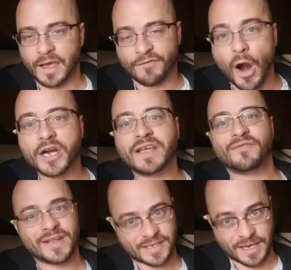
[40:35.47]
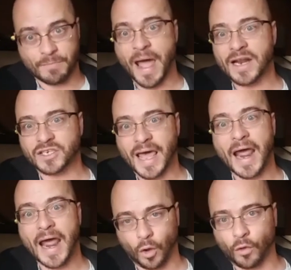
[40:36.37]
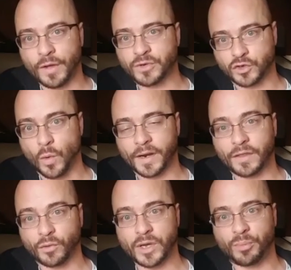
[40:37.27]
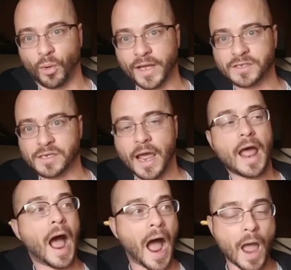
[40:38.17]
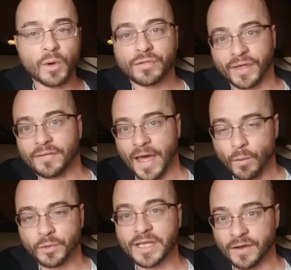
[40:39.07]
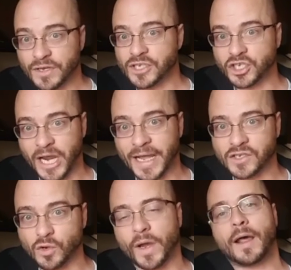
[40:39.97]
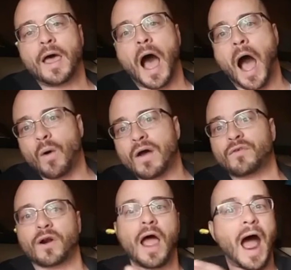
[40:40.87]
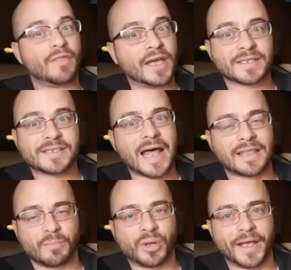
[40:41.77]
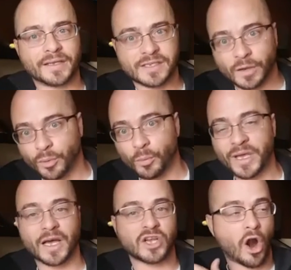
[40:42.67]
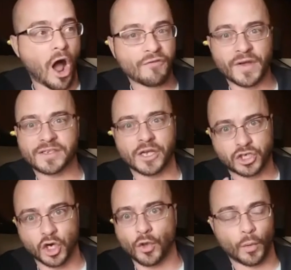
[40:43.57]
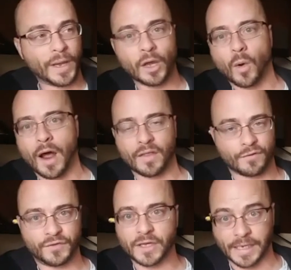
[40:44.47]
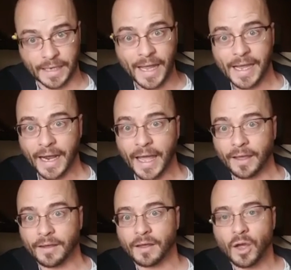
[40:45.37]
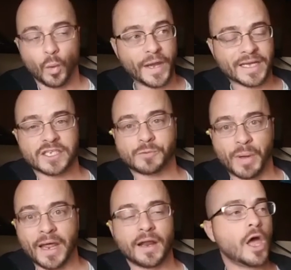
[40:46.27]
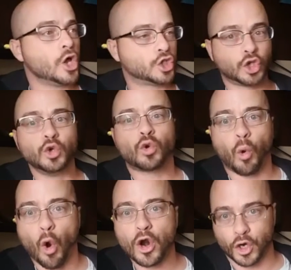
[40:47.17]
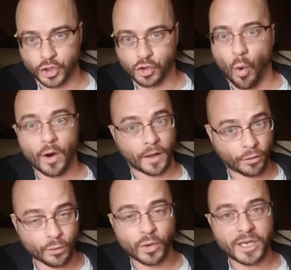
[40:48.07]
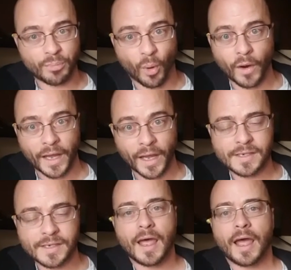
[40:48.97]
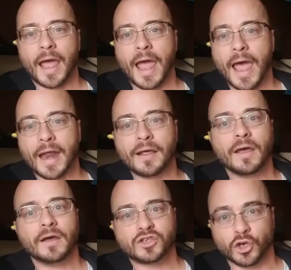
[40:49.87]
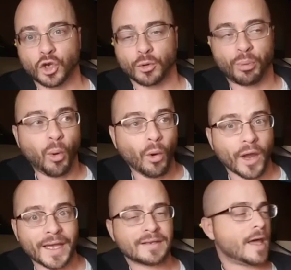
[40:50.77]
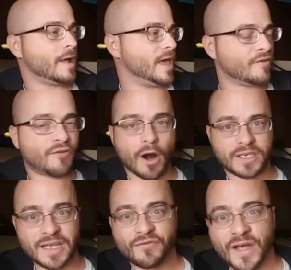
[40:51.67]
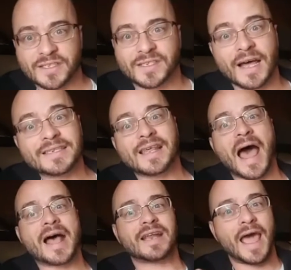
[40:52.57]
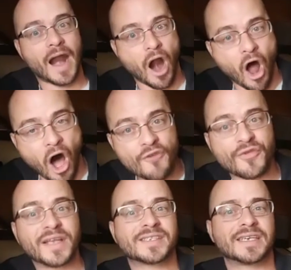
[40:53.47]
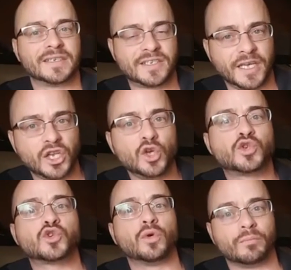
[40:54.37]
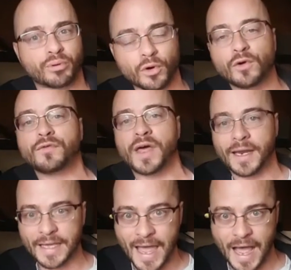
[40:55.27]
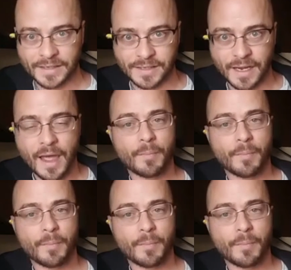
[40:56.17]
If our defense can match that and hold them to 23 points, I would think that would give us a chance to win. However, I think it's not that plain and simple because our offense has showed that we can go out on the field and lay an egg. We can spend 2 quarters scoring 3 points. And to your point, if our defense does that and our offense continues to improve, then yes.